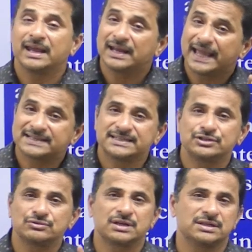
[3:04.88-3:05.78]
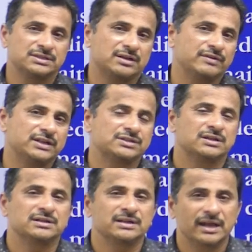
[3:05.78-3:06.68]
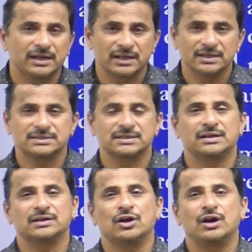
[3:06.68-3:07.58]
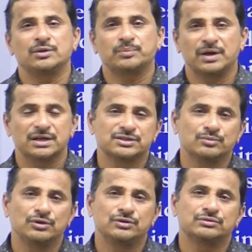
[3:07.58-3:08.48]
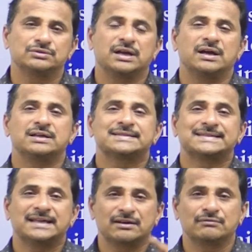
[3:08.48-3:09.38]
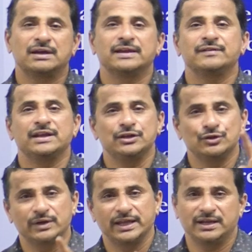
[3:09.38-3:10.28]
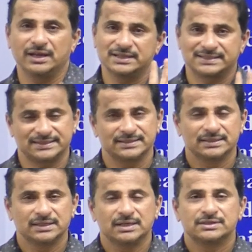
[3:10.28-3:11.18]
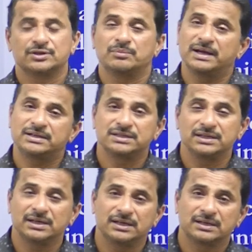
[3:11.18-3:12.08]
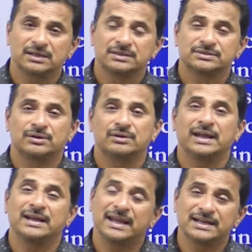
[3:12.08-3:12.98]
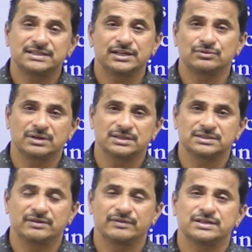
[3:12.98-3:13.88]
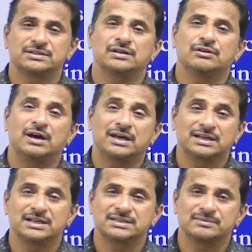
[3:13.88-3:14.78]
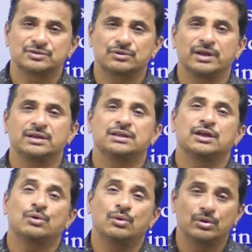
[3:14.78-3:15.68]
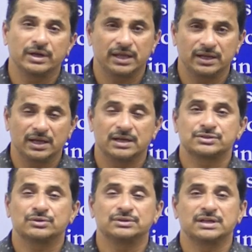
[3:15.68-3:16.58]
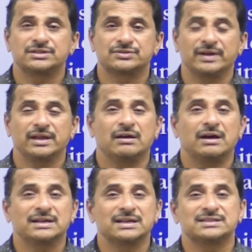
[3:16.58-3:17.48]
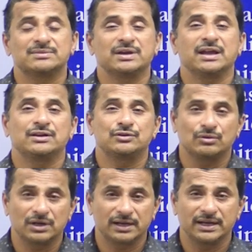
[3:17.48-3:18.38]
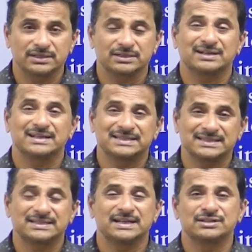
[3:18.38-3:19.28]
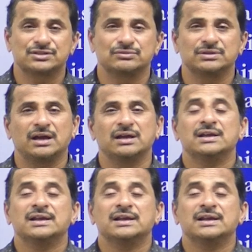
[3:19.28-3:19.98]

In ex-situ conservation, it is not possible to survive in new areas. But here in in-situ conservation, organisms growing their own area. So that's why organism can tolerate resistance to the